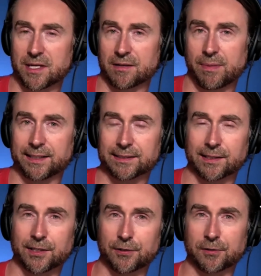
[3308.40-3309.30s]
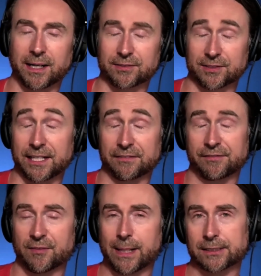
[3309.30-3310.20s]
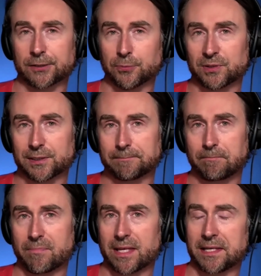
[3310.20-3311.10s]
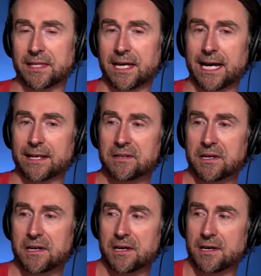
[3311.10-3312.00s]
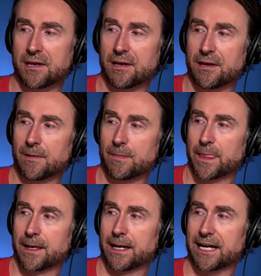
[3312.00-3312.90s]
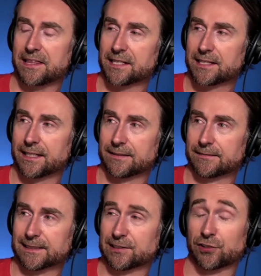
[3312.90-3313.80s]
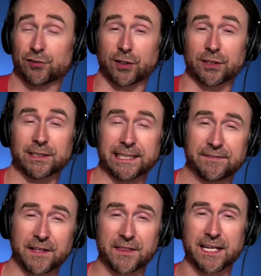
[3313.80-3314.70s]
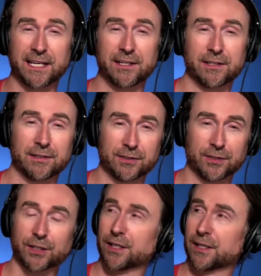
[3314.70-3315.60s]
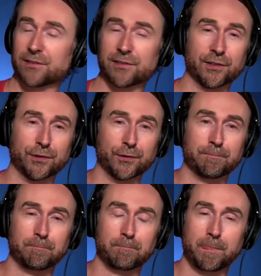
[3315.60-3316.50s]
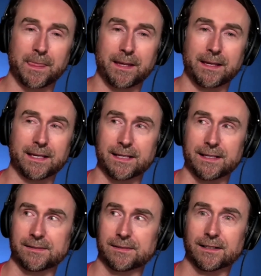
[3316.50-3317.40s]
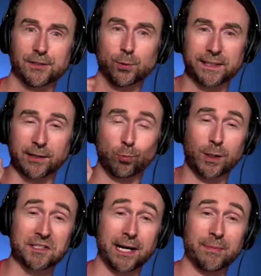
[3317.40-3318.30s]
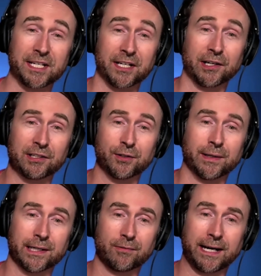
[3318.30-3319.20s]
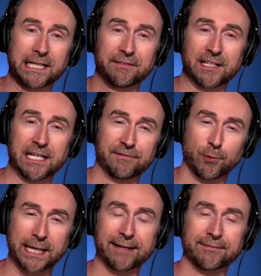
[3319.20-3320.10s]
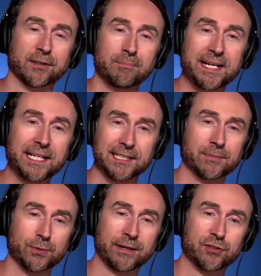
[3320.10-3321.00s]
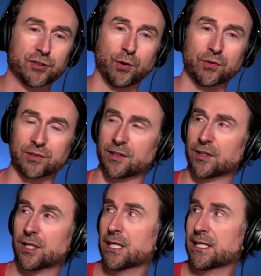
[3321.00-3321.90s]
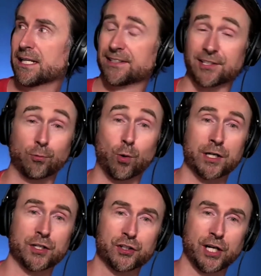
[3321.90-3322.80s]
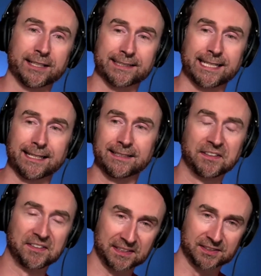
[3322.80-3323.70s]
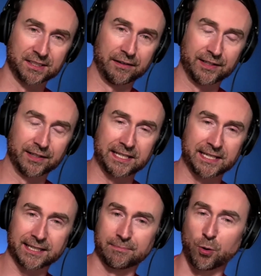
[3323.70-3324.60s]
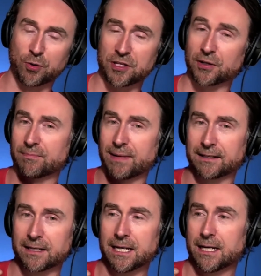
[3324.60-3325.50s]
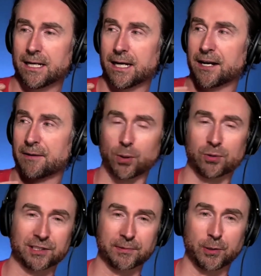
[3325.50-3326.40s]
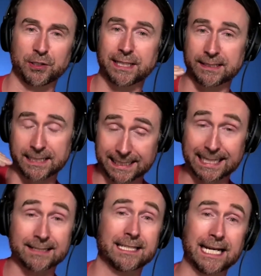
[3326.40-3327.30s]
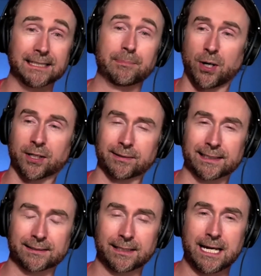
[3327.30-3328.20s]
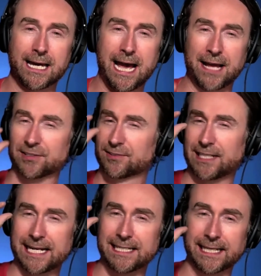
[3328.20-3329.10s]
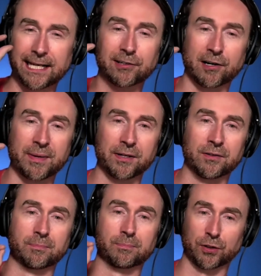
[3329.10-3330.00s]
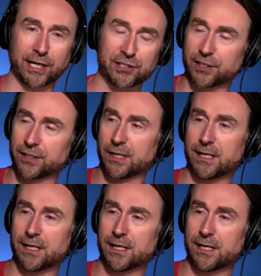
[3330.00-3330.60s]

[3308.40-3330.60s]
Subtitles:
baked into you about tight feedback loops, in that I think that it's a struggle if the thing you're going to do is you only get one time a year to do it, right? If whatever medium you have chosen, it's a one-shot kind of deal, I think that's tough. And I think the more that you can make an approach to something where you can, again, daily progress and just tiny incremental progression,